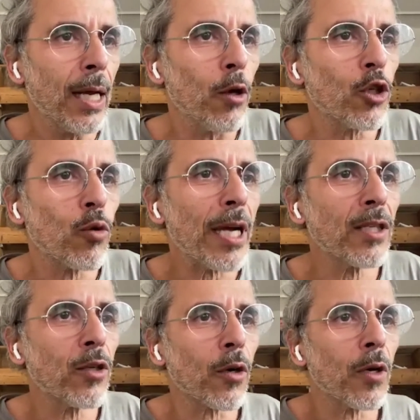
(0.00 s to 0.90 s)
a
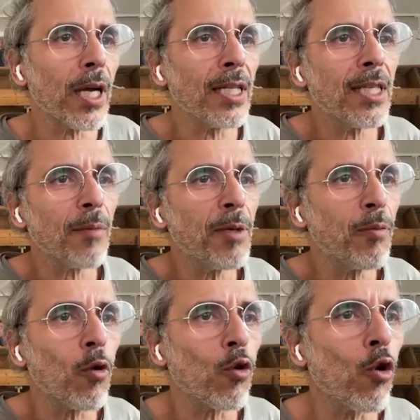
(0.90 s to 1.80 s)
tractor, and tell
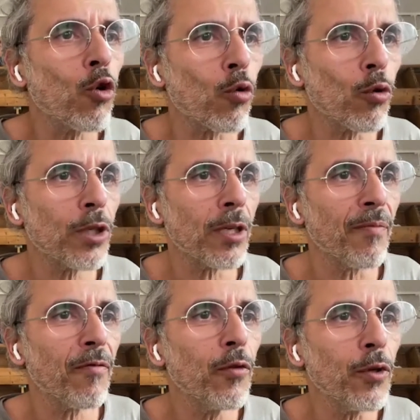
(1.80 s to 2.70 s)
people, go grow
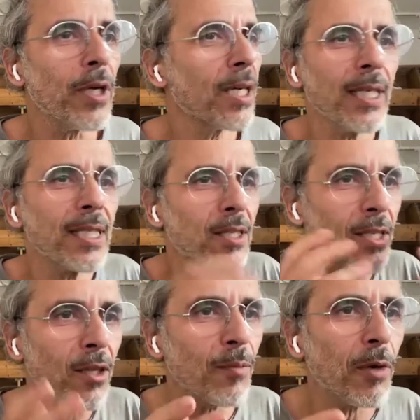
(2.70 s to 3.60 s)
some food. It's
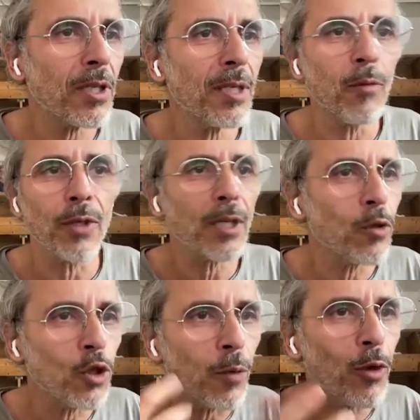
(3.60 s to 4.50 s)
just not possible. That's
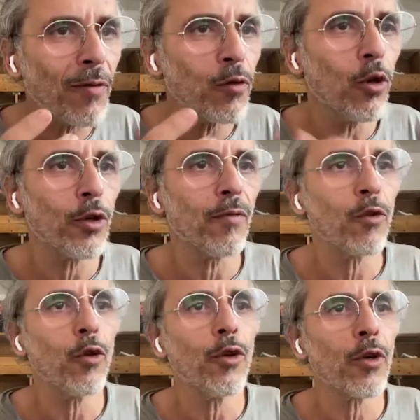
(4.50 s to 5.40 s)
a job you have to learn over
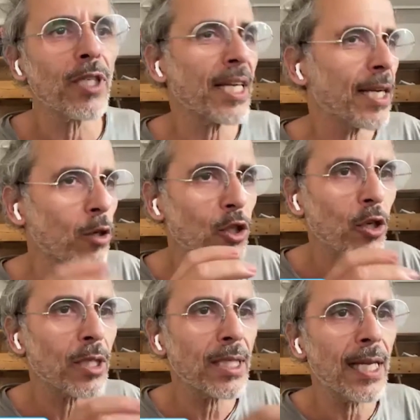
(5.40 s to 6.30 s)
the years. I cannot
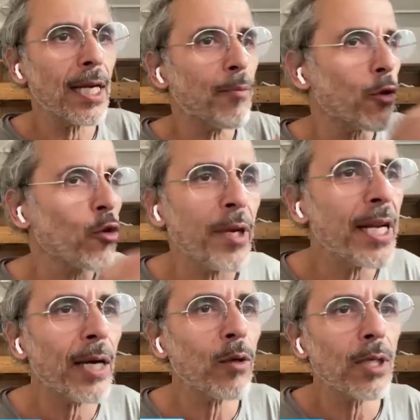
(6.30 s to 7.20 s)
just set up a
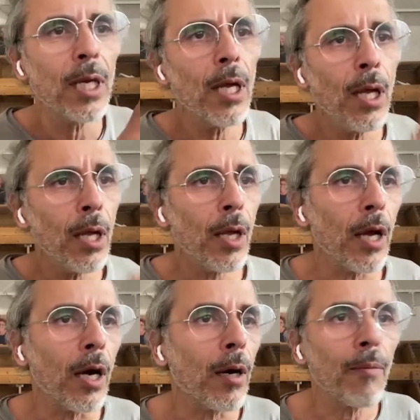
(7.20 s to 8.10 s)
greenhouse,
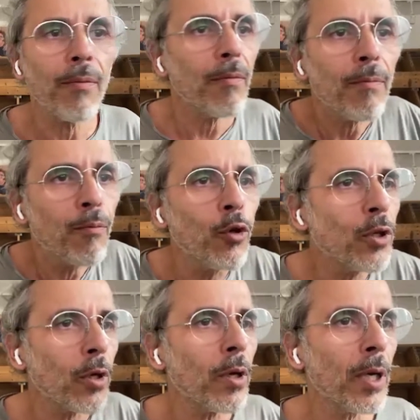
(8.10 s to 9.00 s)
put
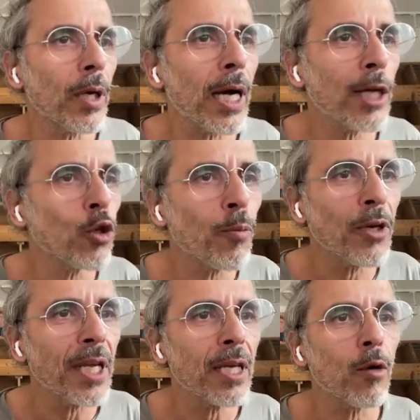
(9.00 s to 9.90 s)
a
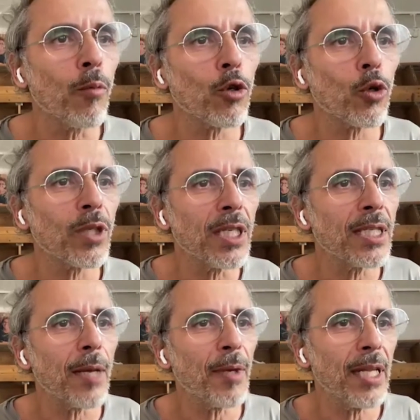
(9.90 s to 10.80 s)
hydroponic commercial
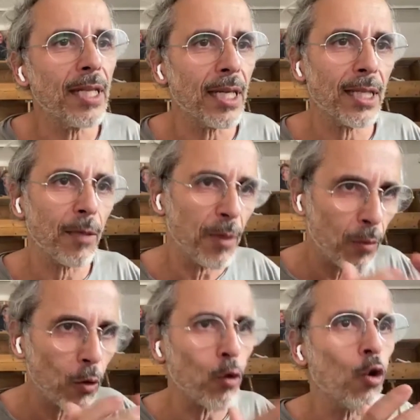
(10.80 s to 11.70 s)
system in it and tell
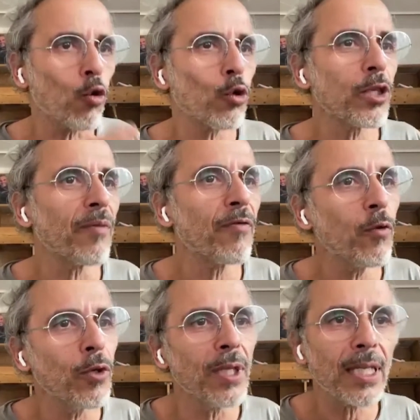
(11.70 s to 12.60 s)
people, go grow some
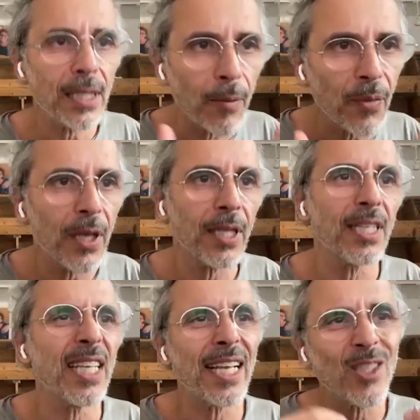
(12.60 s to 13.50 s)
food. That's something
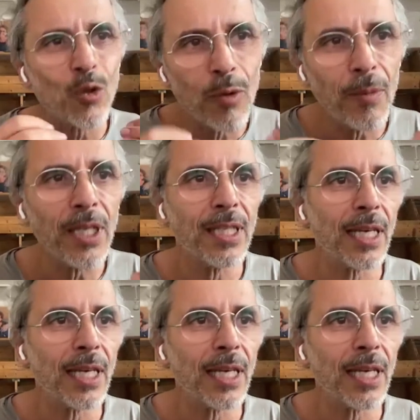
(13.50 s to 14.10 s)
that's extremely